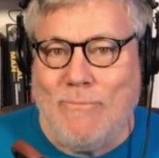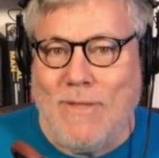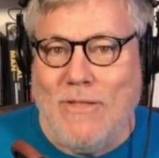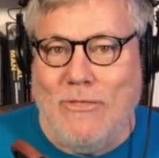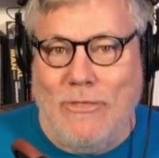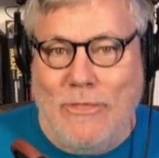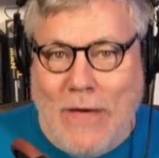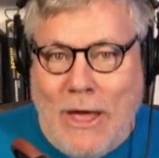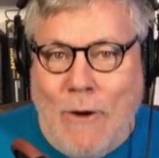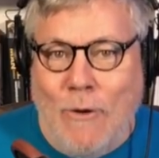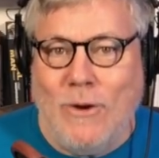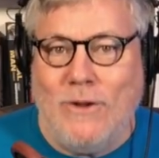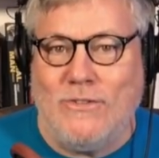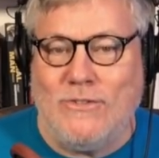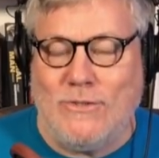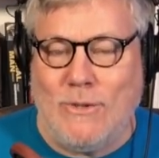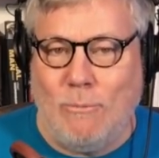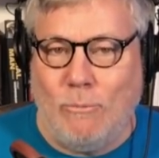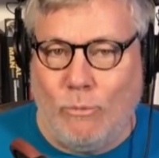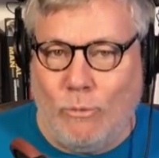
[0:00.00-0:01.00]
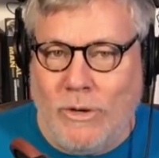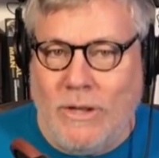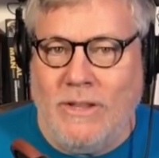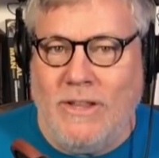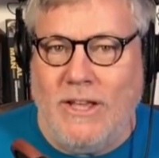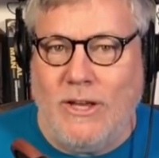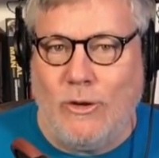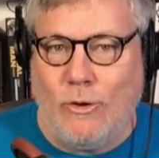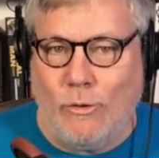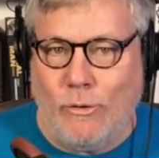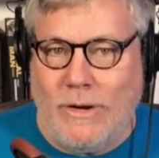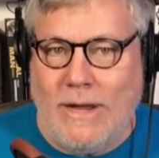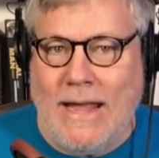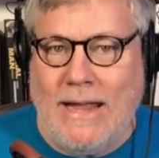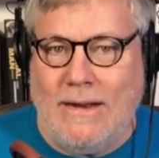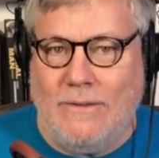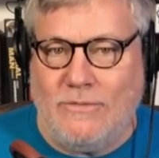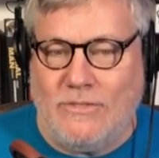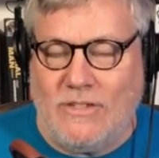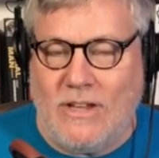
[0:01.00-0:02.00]
There is some really
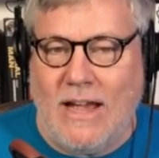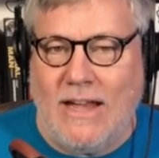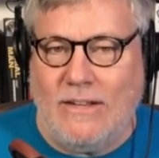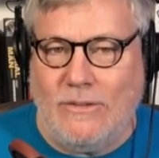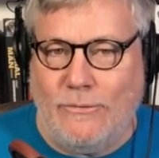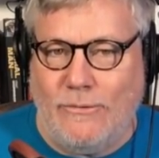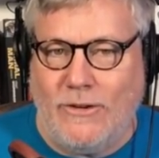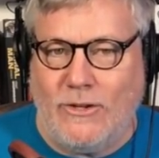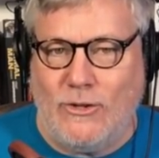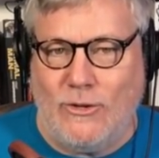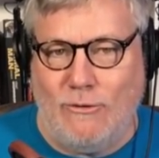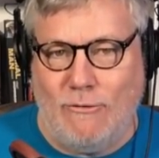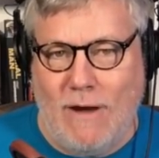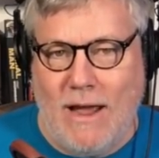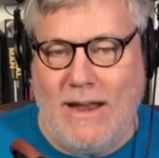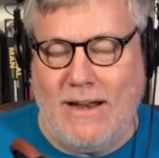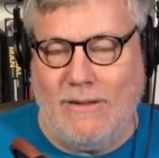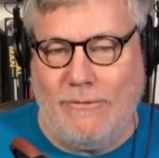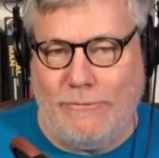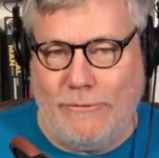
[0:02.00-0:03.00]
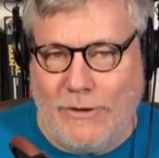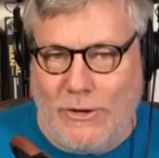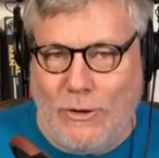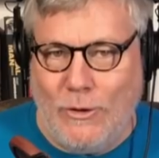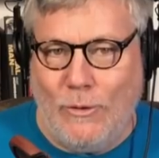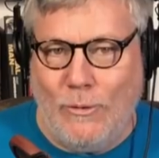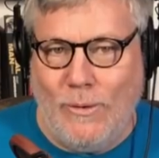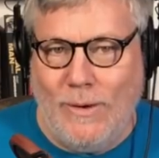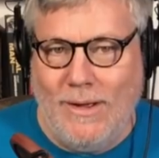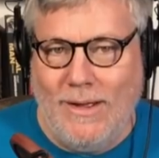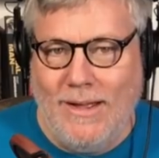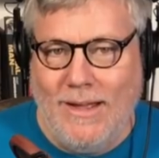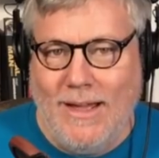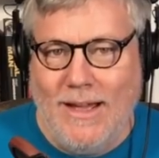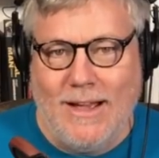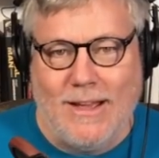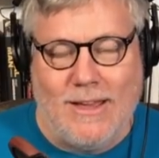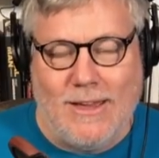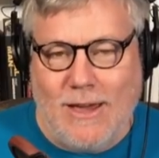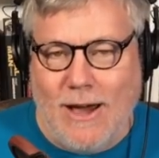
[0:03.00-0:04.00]
creative science fiction writing for you.
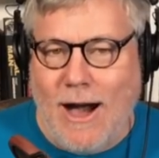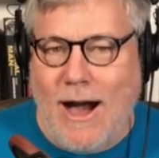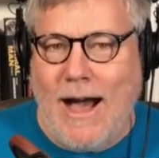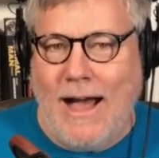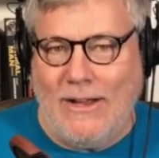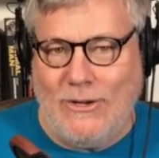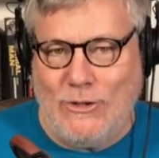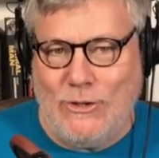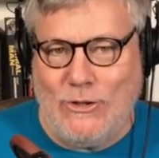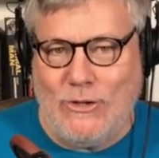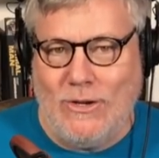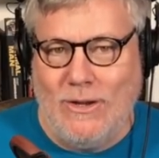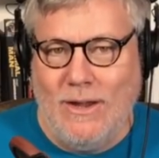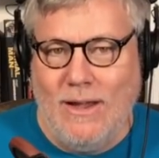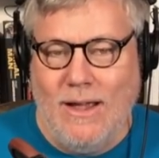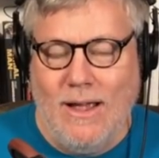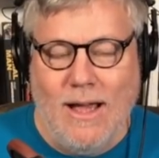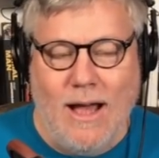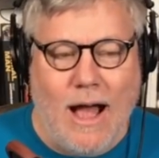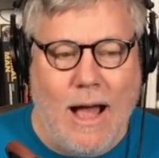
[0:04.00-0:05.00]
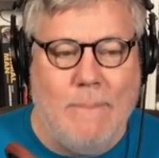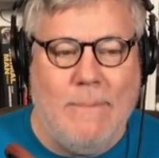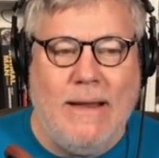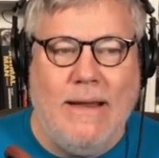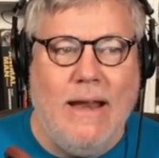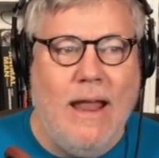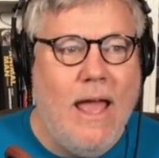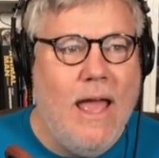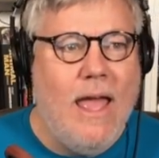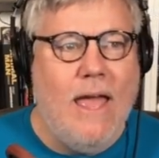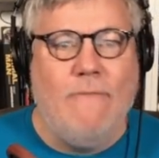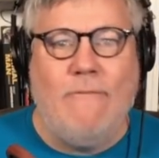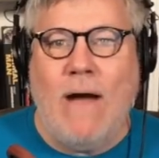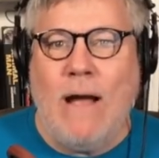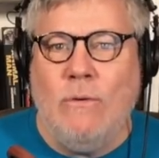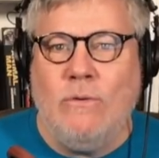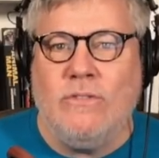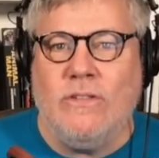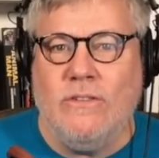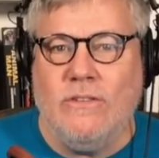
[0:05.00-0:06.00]
Gosh. I mean, if
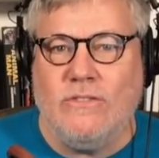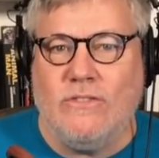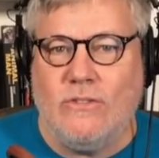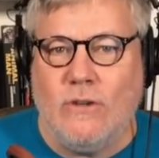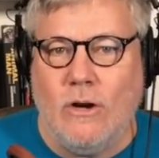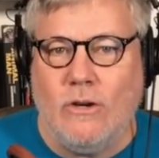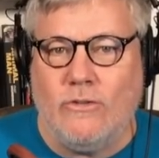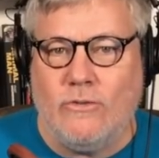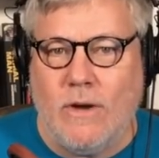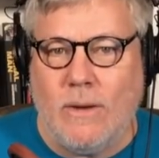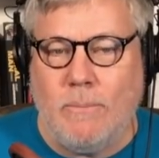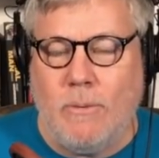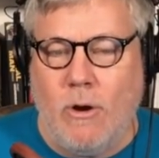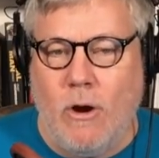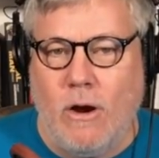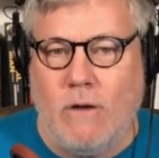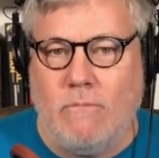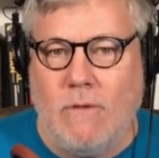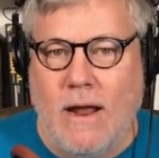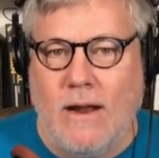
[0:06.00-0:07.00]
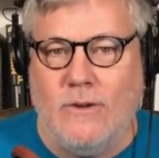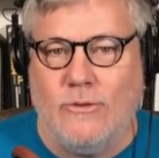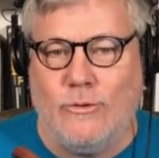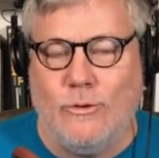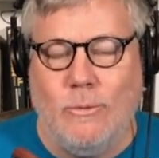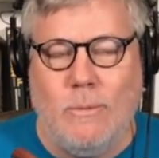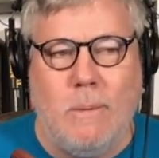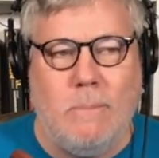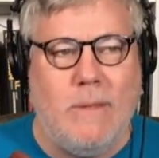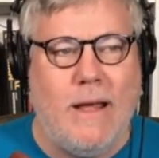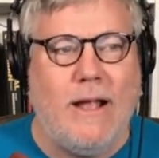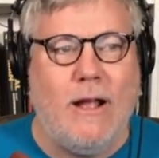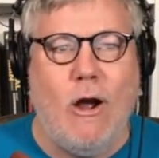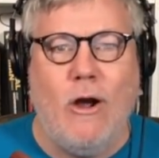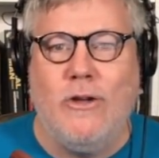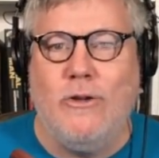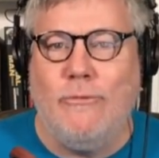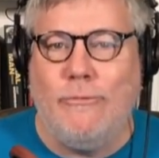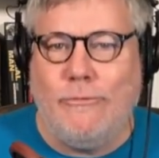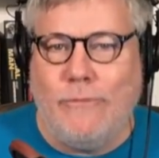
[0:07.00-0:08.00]
I was in the Star Trek Picard writers room, I'm like,
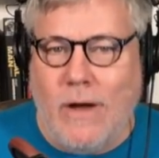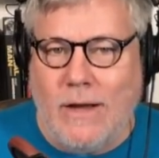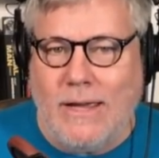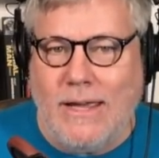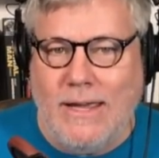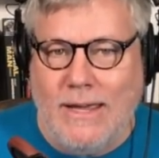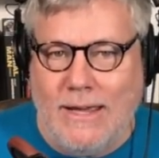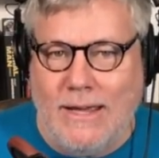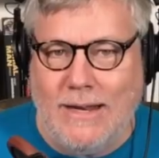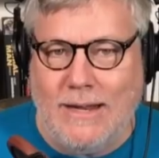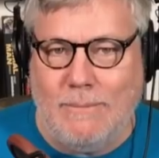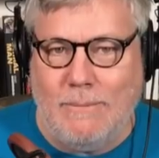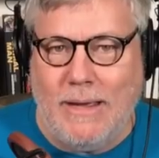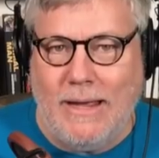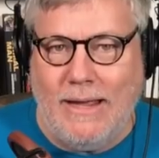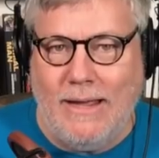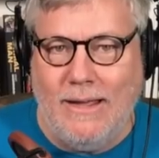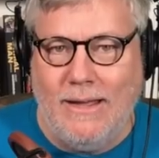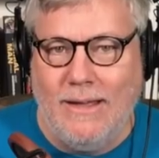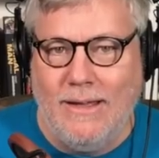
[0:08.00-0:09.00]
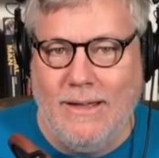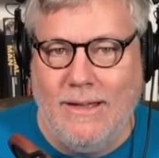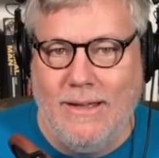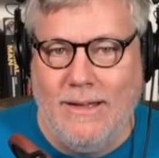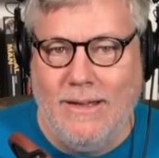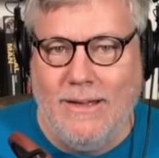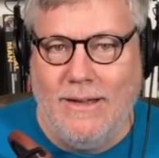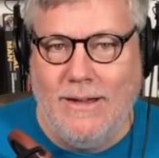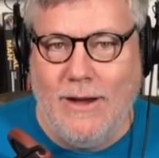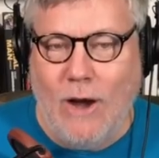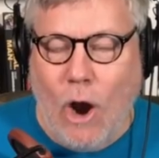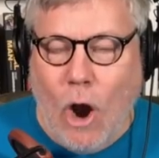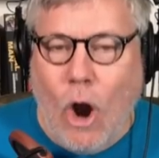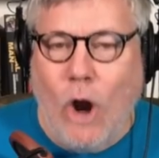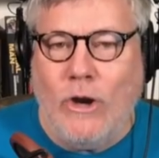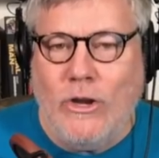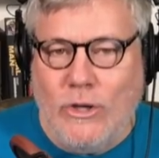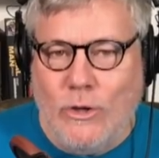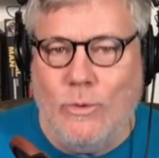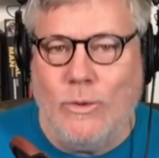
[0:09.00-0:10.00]
are you fucking kidding me?
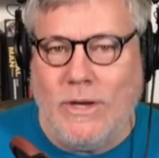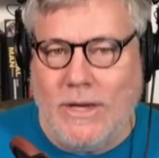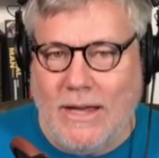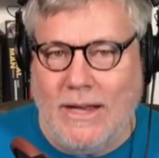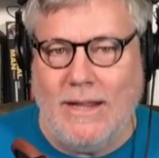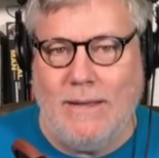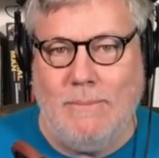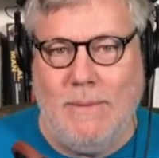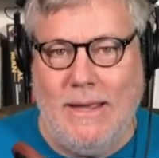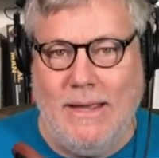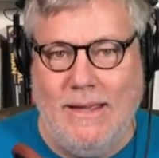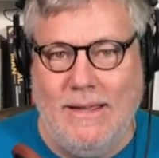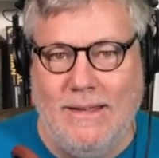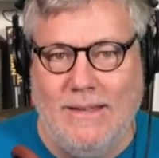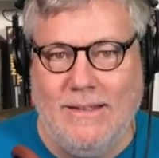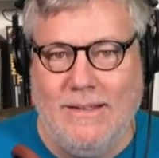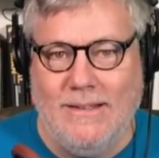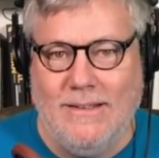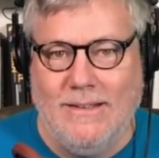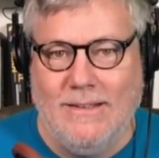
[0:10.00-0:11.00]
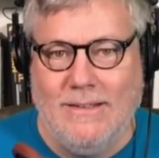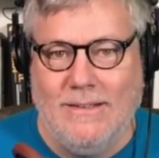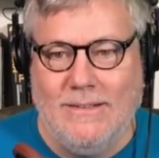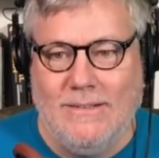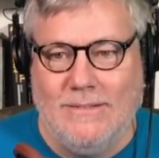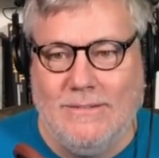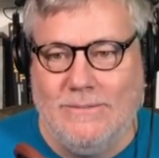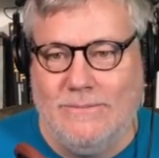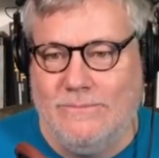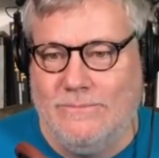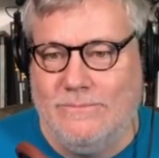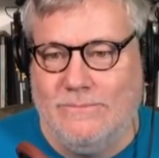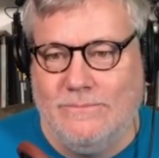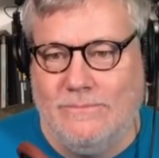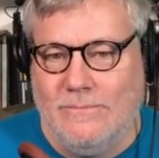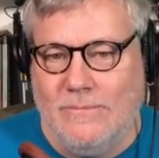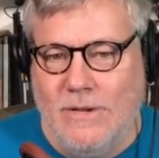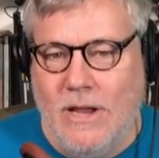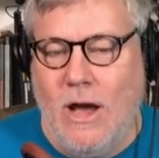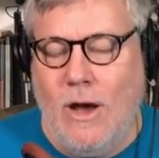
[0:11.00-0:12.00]
Are you kidding me?
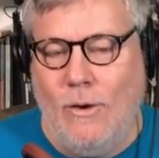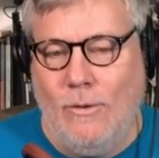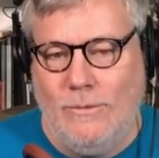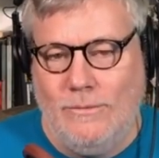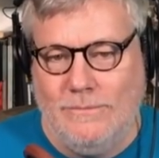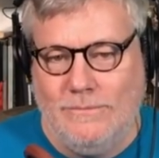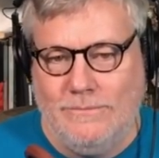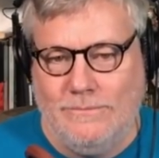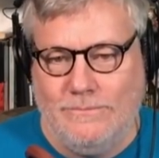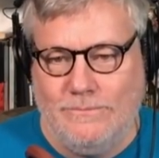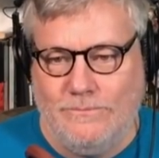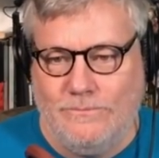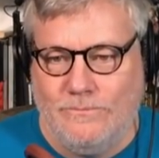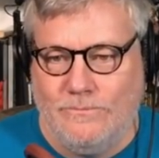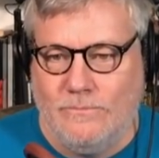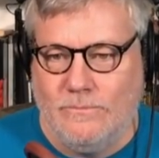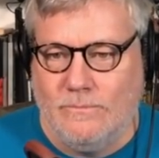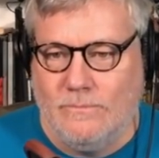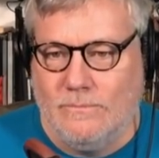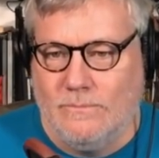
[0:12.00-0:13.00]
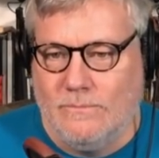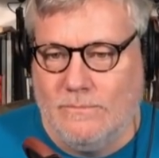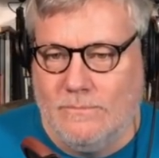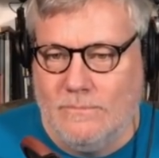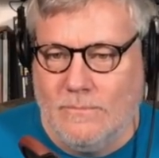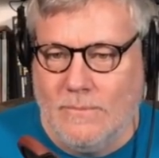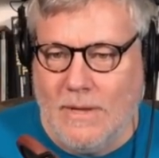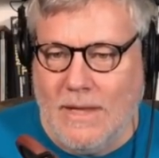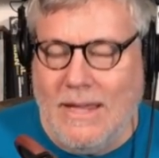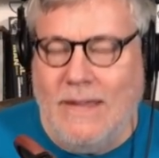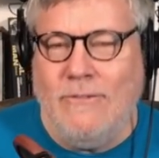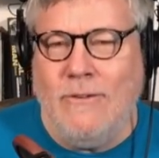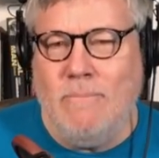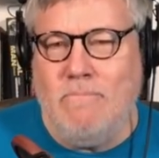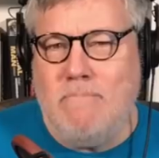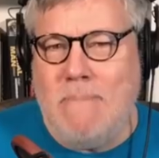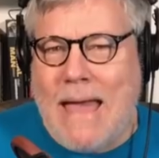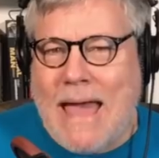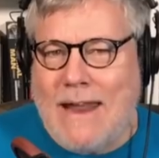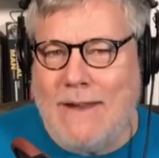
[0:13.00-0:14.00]
No.
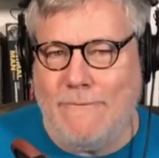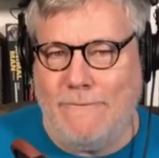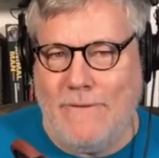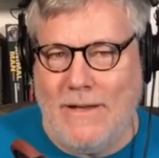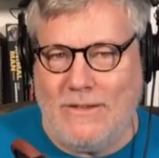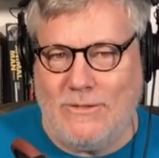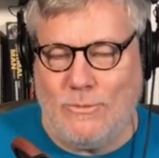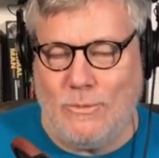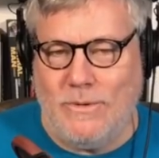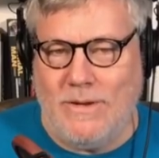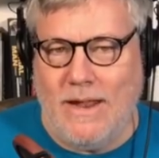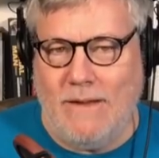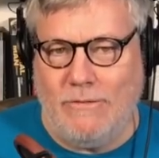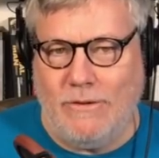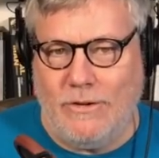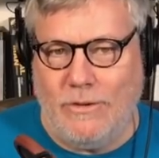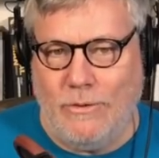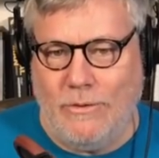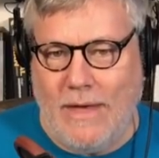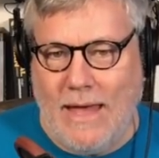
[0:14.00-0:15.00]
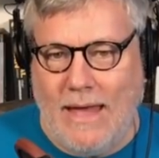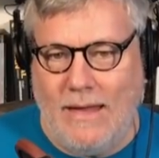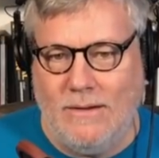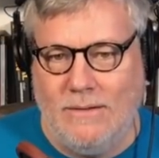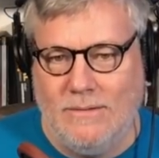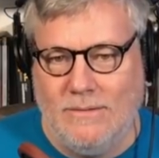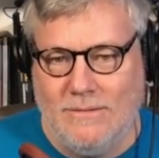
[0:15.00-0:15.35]
Even Manifest would never do that.